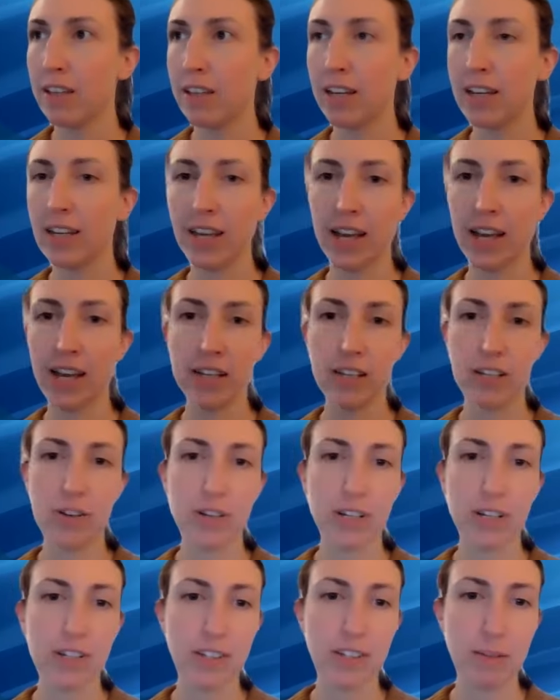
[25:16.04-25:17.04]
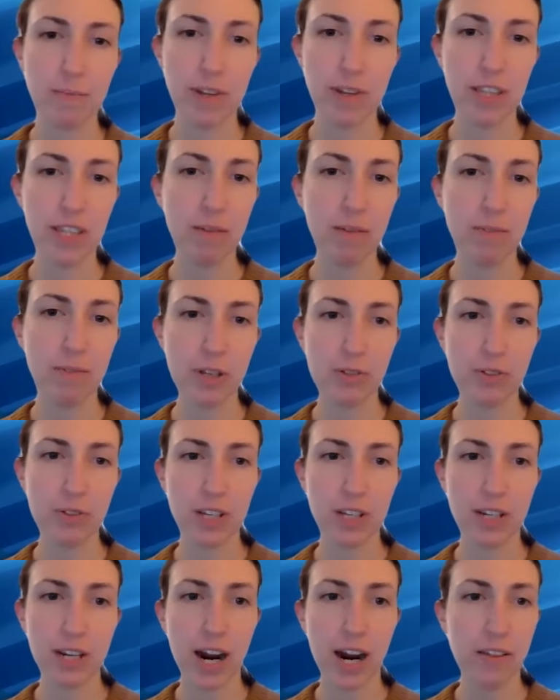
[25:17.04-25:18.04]
Again, you can submit them
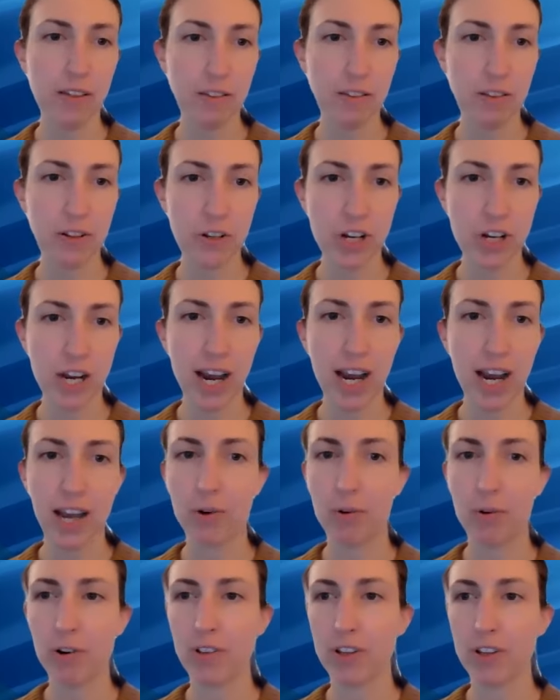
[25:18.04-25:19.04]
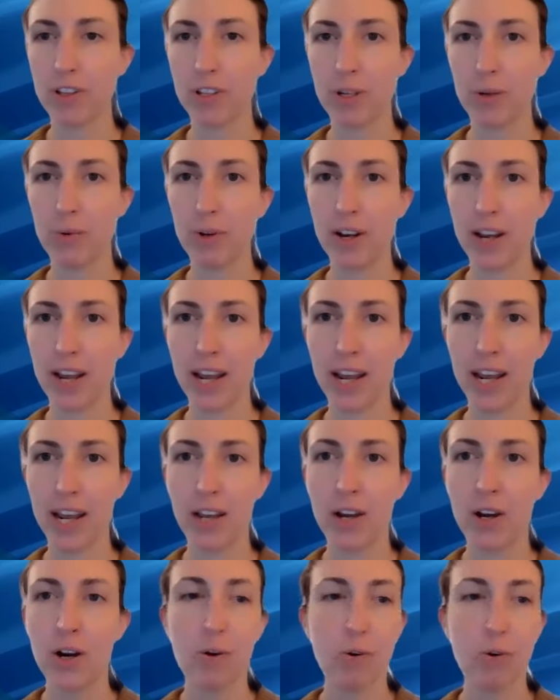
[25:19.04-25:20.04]
using either the chat or the Q&A,